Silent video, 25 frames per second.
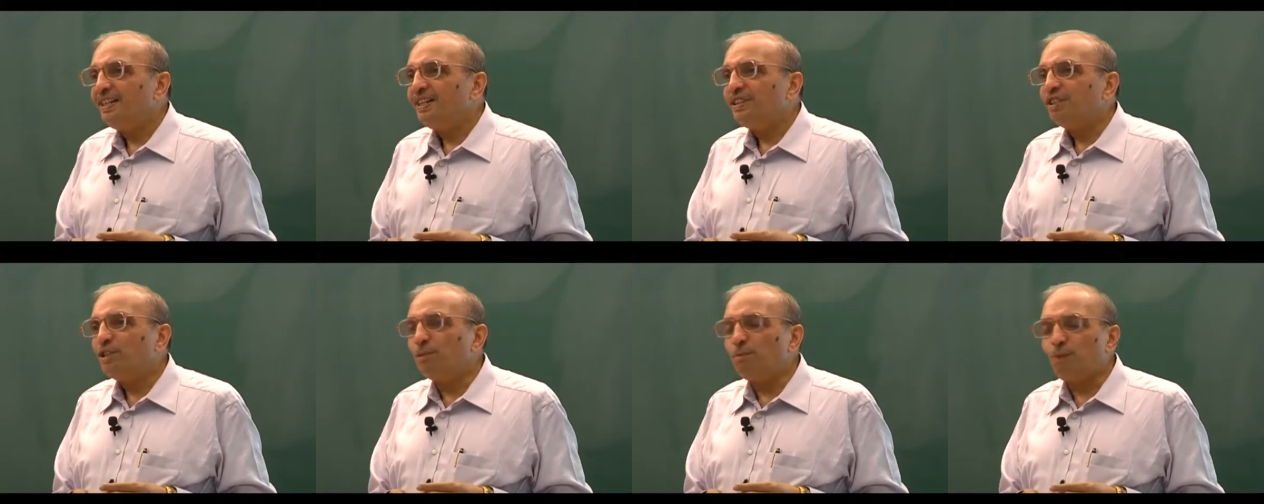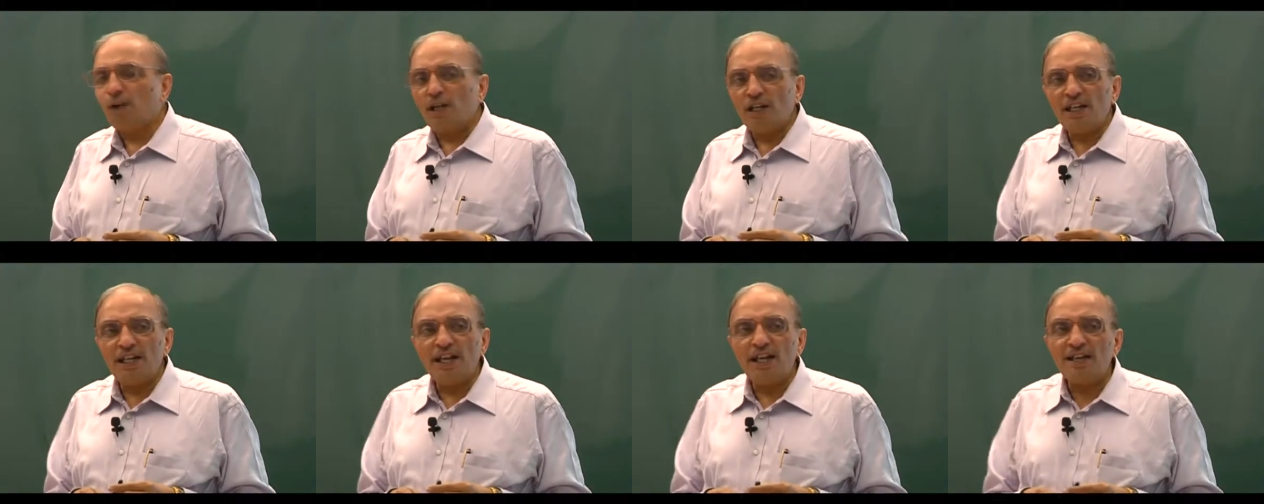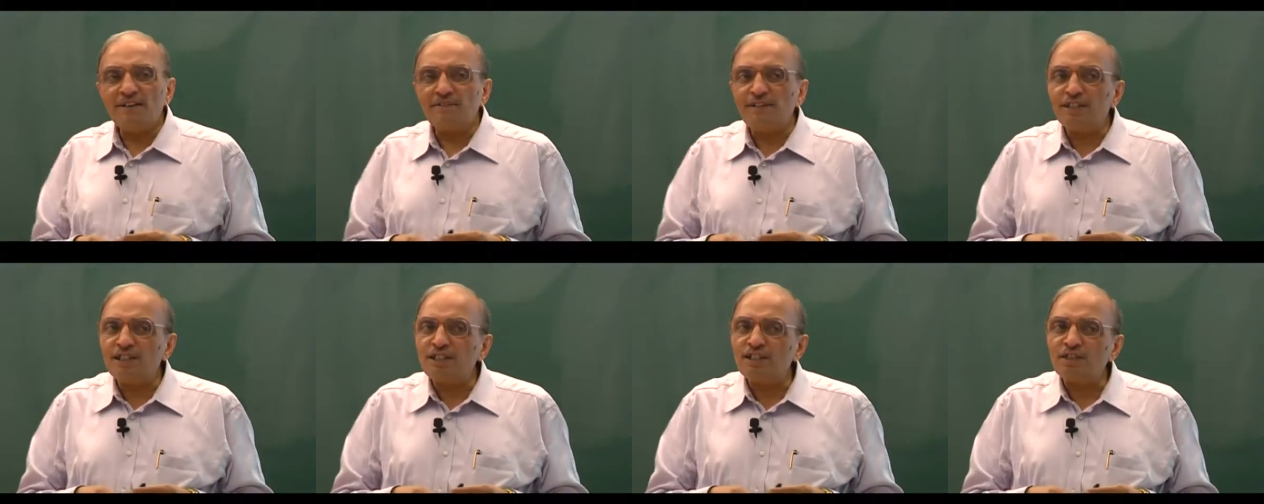The body
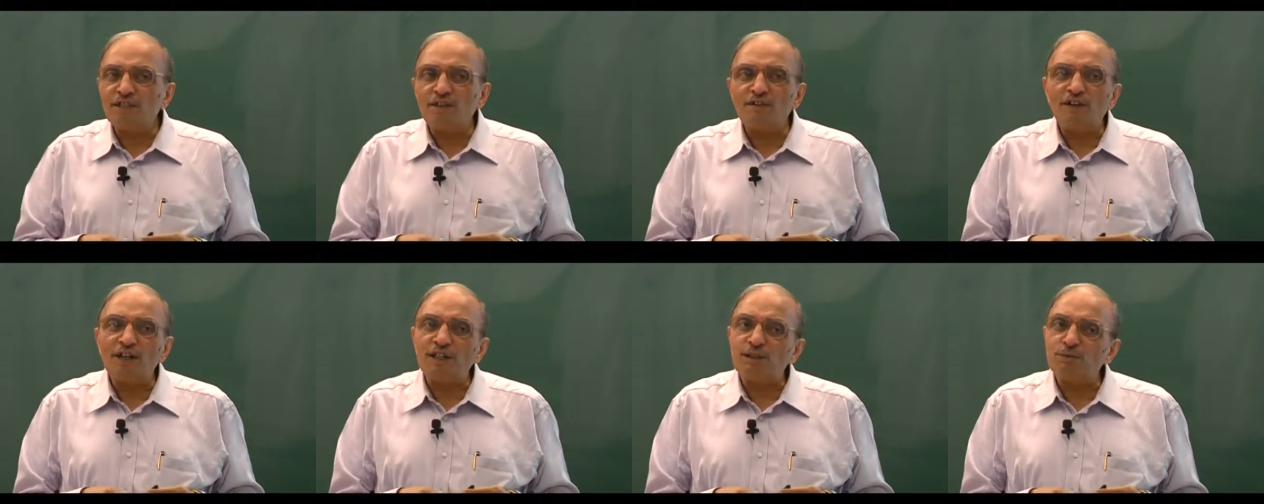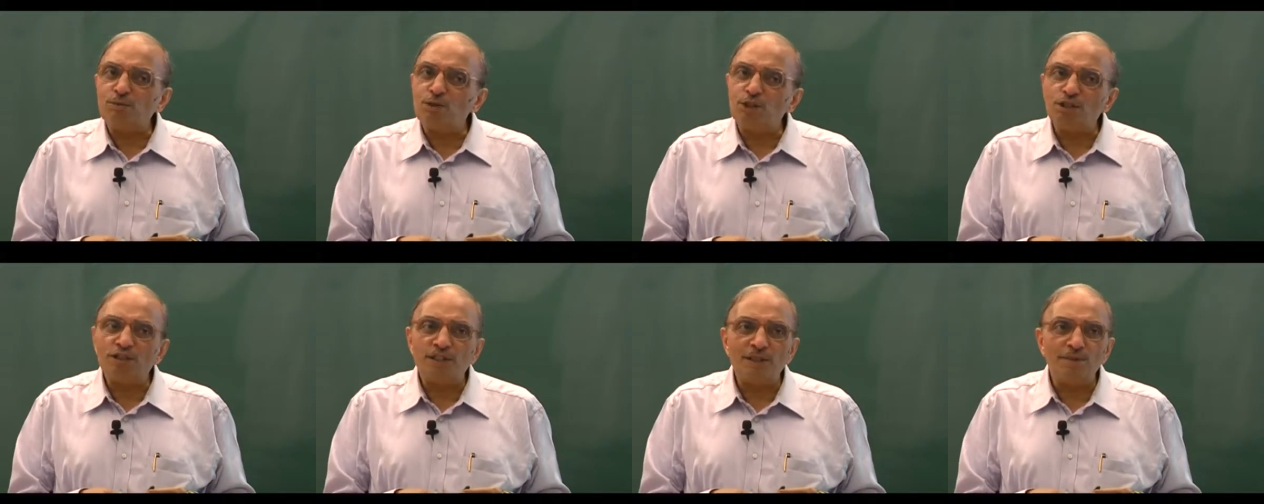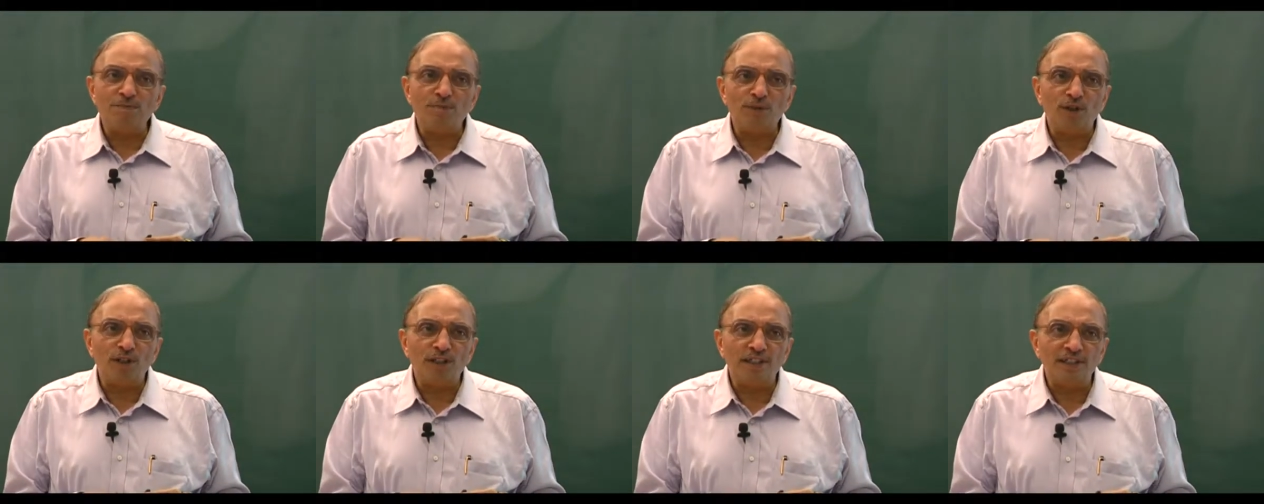language is of utmost
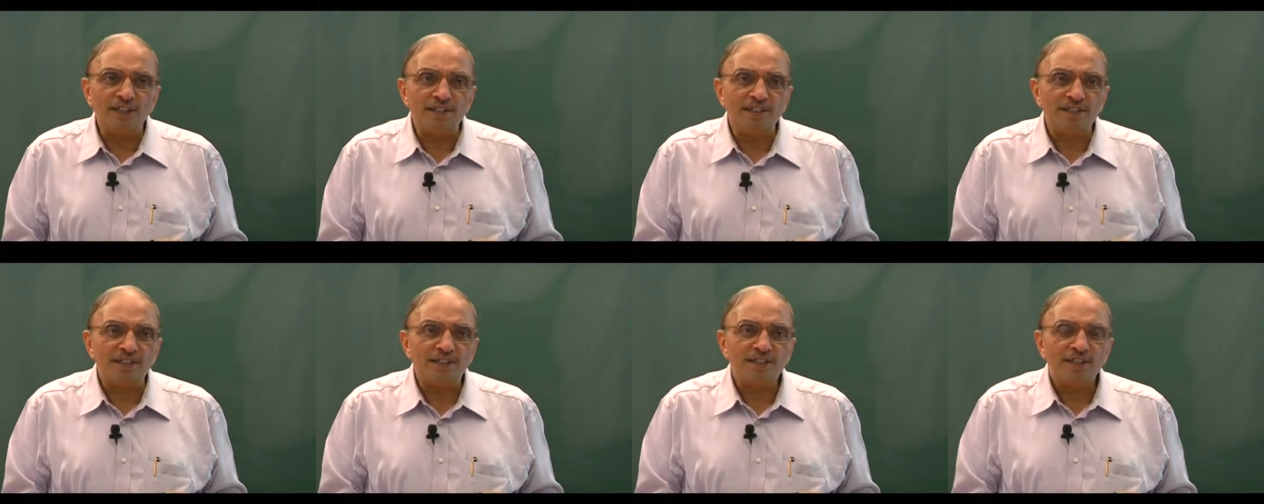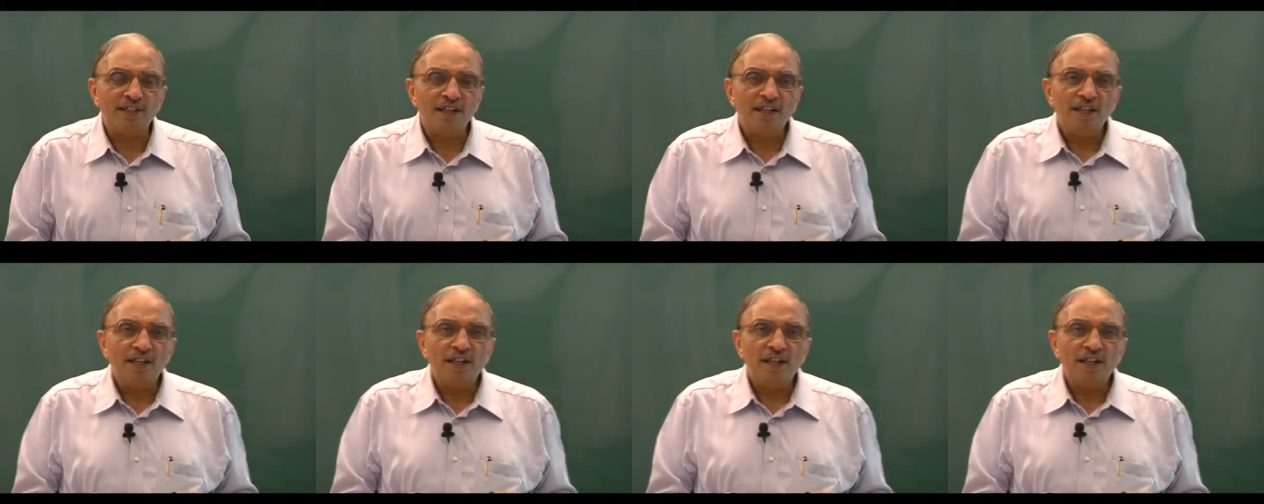importance,